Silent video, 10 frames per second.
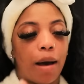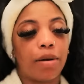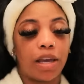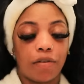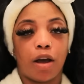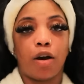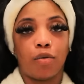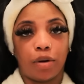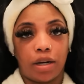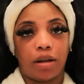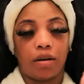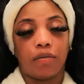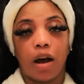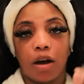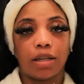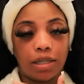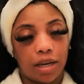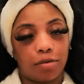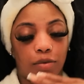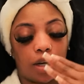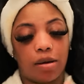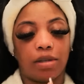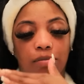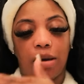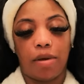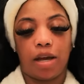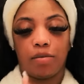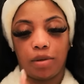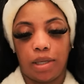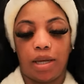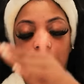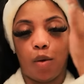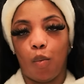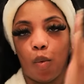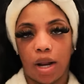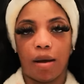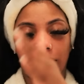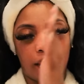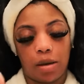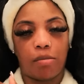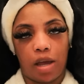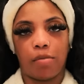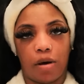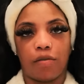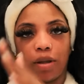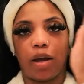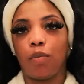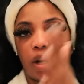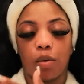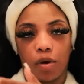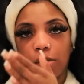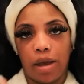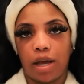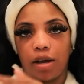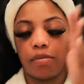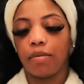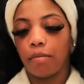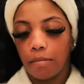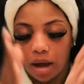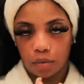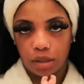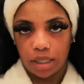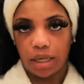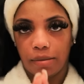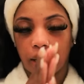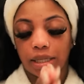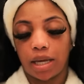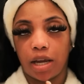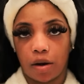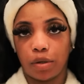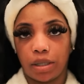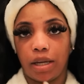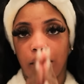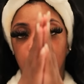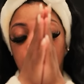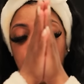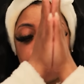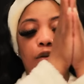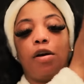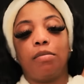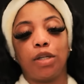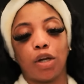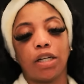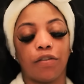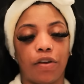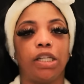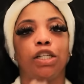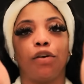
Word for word: I'm gonna give y'all a rundown of all the steps when it comes to my makeup routine when I'm taking my makeup off. Like when I'm wearing makeup, my routine, my skincare routine from start to finish.